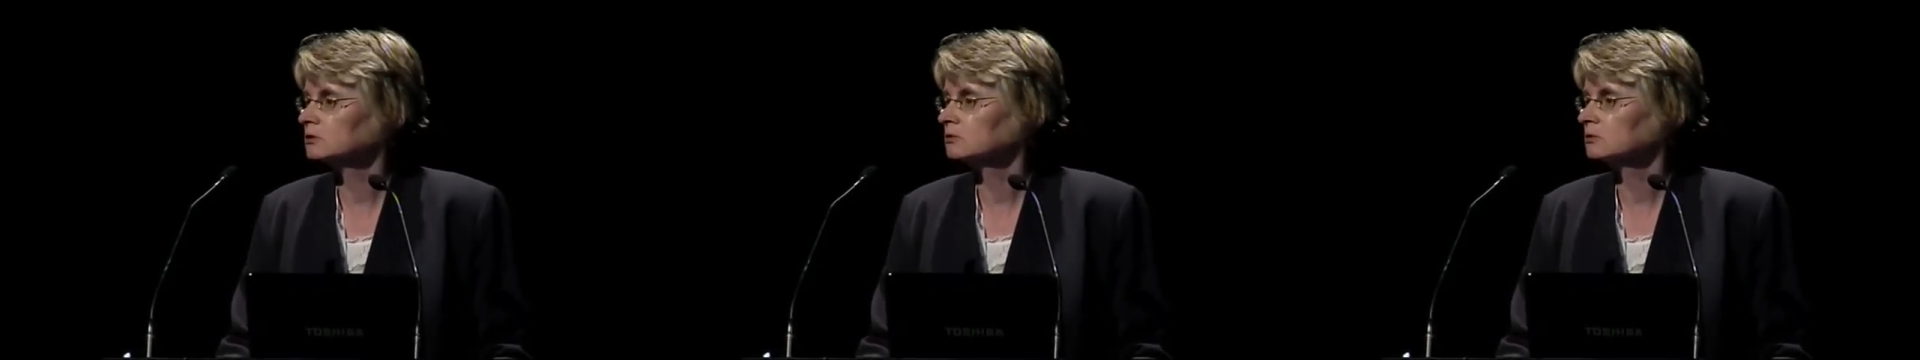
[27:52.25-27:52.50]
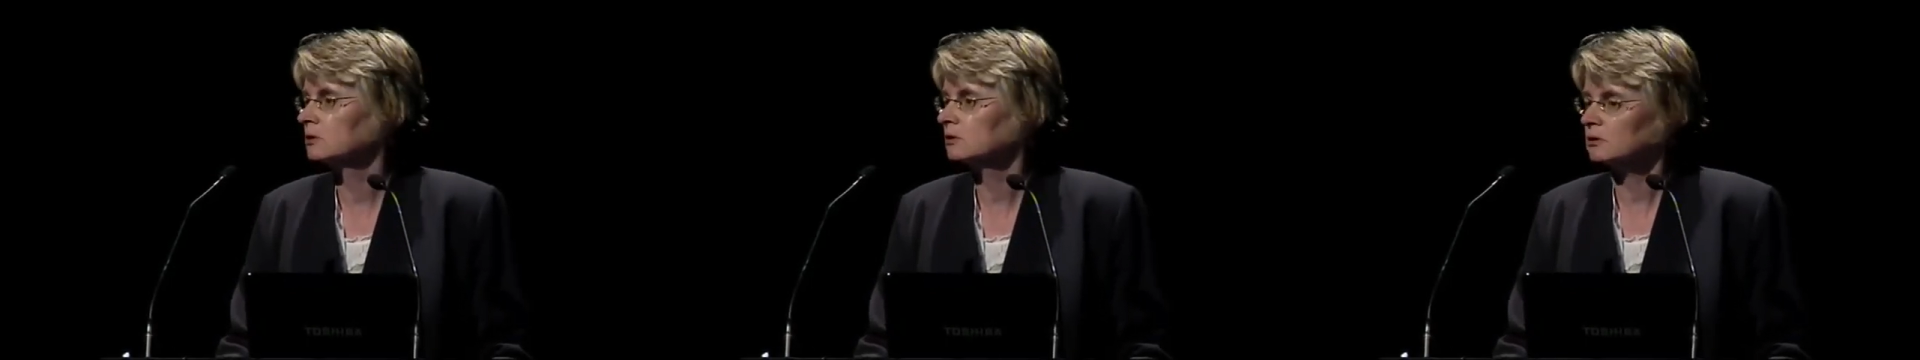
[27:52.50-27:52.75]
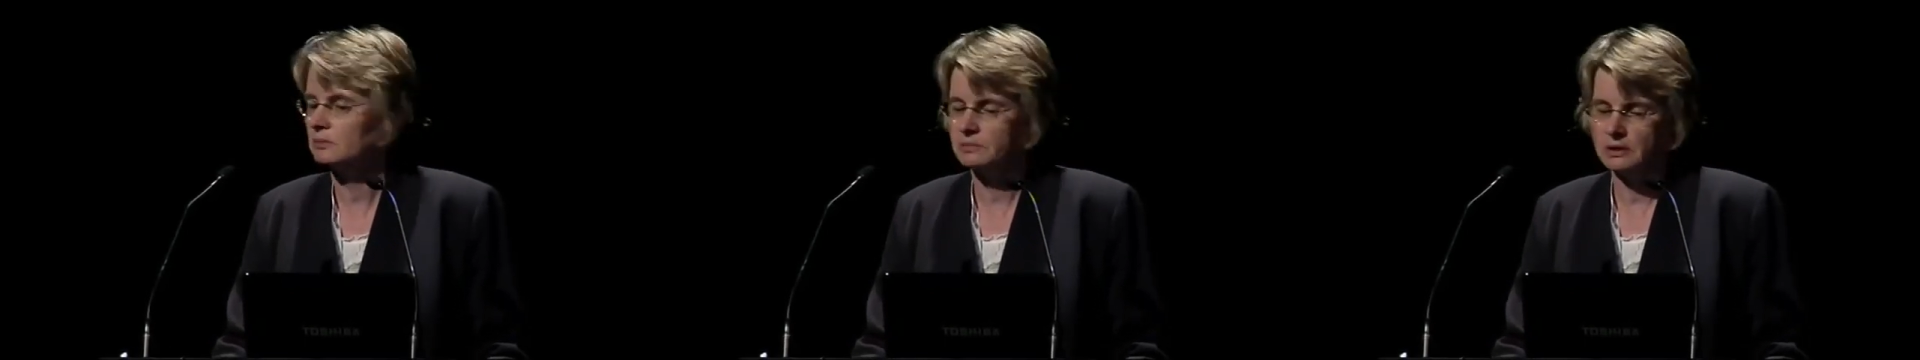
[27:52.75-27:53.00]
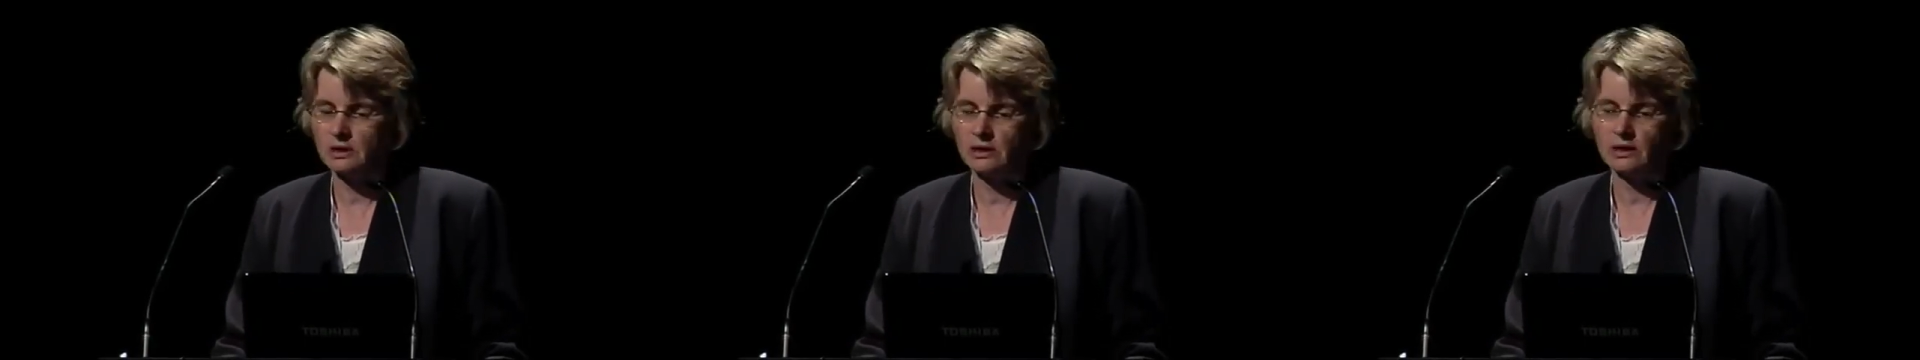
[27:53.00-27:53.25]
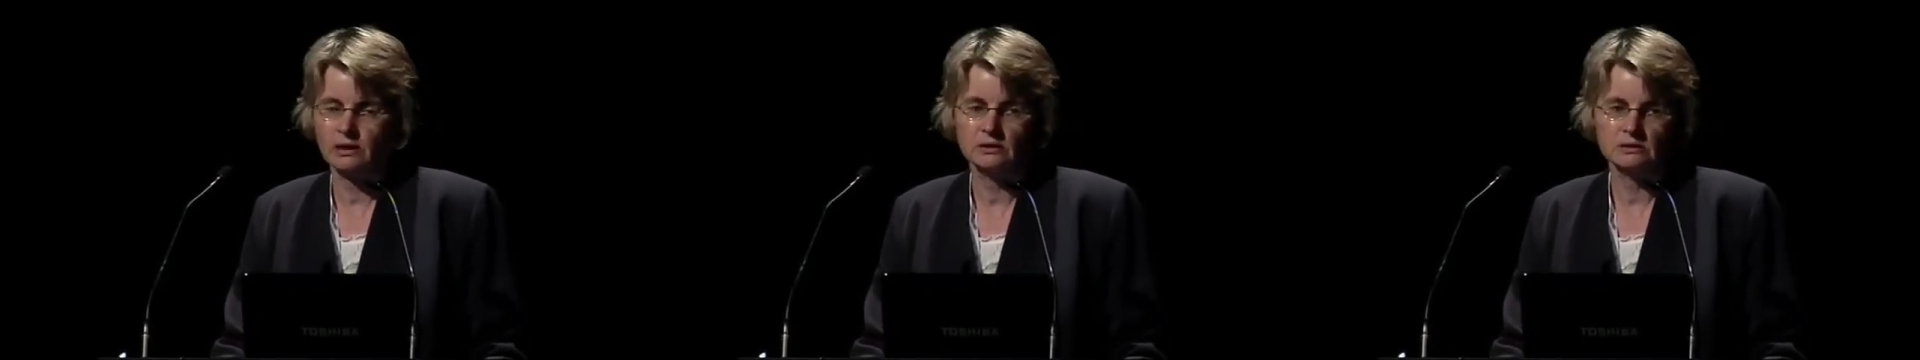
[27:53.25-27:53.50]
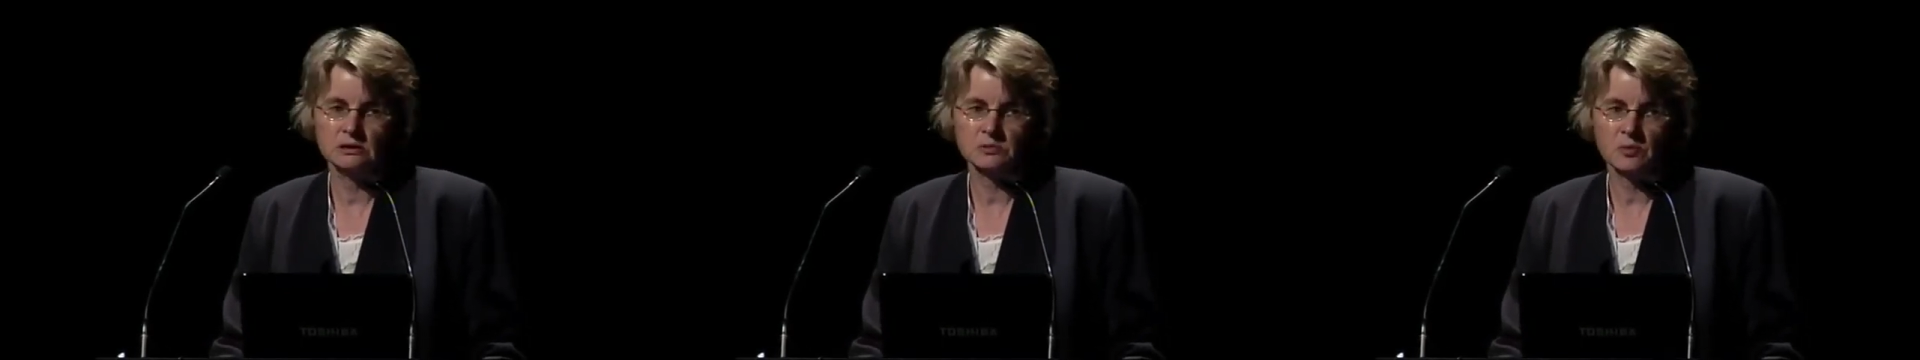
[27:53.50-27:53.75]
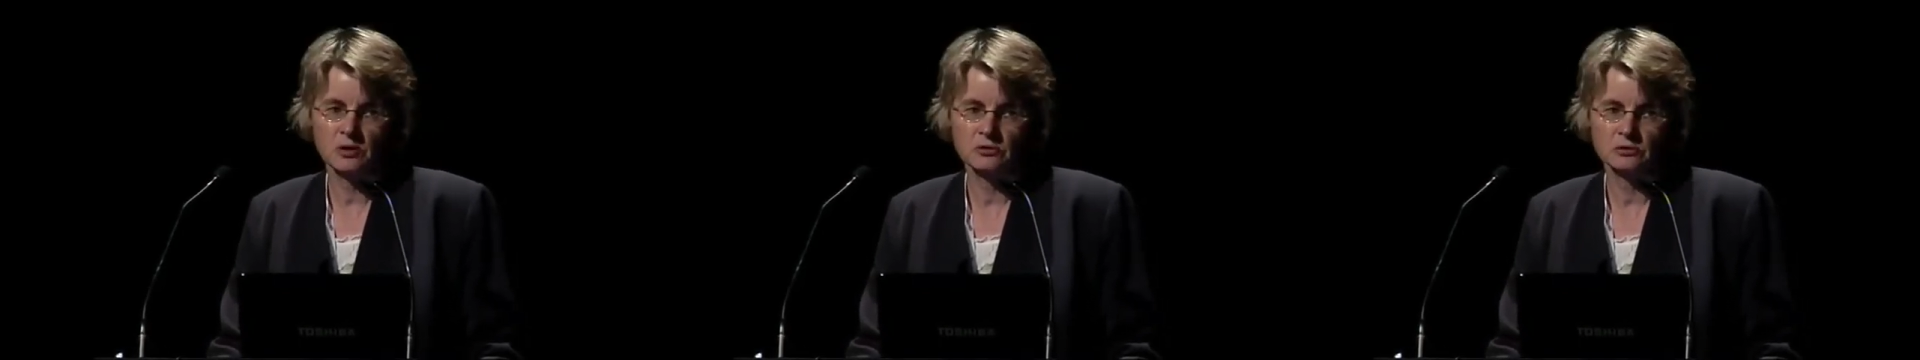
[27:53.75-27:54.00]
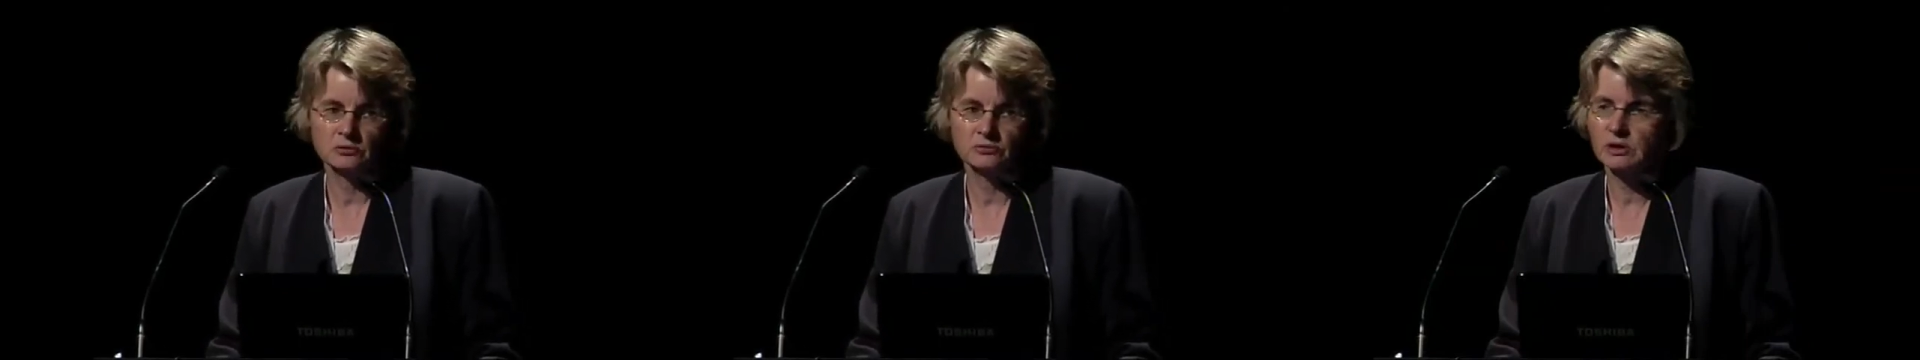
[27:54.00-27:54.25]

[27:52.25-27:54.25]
do not apply disposal.